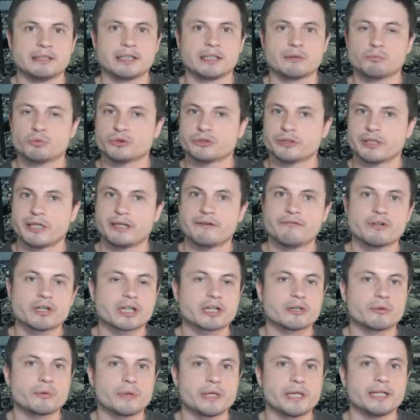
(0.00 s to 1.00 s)
that was
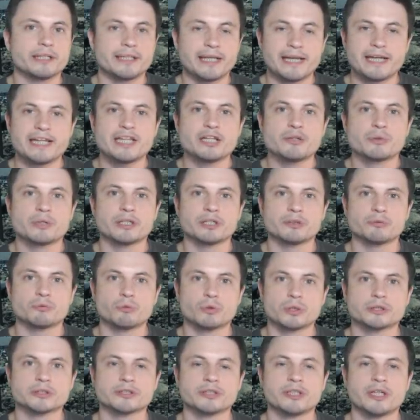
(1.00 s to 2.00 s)
ever created anywhere in the
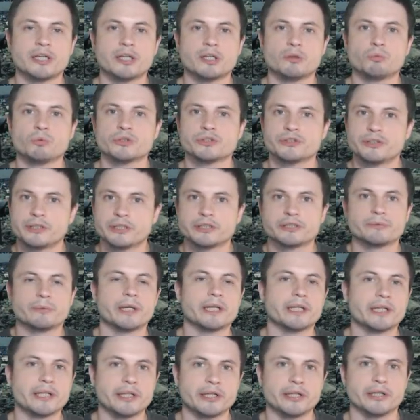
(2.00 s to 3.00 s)
world was this
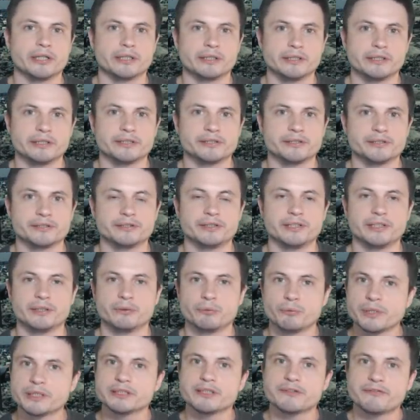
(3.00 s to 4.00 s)
right here. This is the
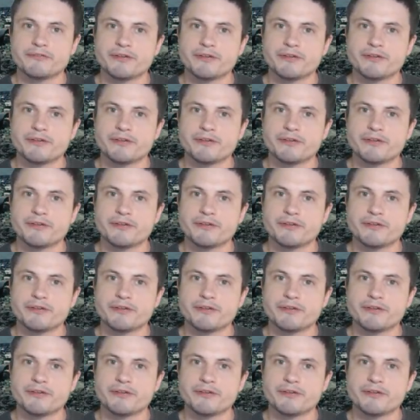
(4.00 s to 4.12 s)
really